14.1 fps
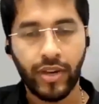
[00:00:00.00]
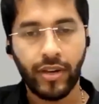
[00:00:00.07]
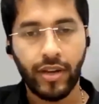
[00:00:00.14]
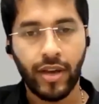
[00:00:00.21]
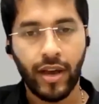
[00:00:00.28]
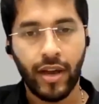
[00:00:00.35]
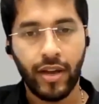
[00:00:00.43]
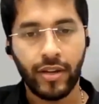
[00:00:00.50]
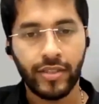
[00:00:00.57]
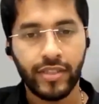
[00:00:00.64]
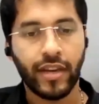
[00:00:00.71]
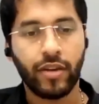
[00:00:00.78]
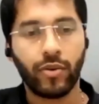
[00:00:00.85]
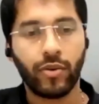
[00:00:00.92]
And
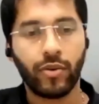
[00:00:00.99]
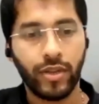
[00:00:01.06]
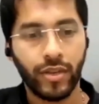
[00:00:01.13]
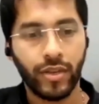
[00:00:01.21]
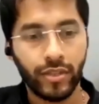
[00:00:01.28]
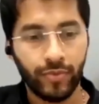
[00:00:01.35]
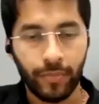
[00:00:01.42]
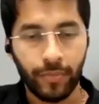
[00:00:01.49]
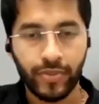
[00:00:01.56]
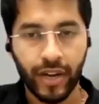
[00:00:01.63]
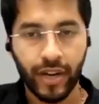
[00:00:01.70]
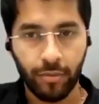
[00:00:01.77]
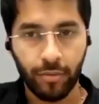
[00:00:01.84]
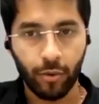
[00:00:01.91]
second one is website
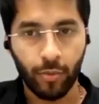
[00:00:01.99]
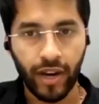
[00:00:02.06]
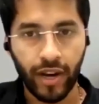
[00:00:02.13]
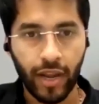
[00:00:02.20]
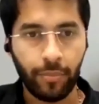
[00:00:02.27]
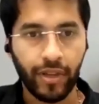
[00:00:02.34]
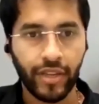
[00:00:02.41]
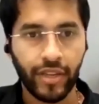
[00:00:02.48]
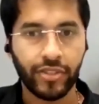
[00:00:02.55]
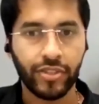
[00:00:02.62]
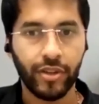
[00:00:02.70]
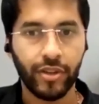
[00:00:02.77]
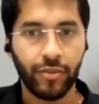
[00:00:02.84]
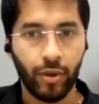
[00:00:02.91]
and mobile application
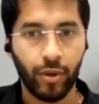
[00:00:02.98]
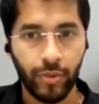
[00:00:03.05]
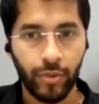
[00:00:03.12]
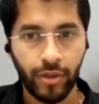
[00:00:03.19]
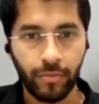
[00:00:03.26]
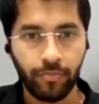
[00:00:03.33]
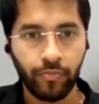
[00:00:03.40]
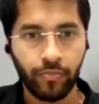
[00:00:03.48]
development.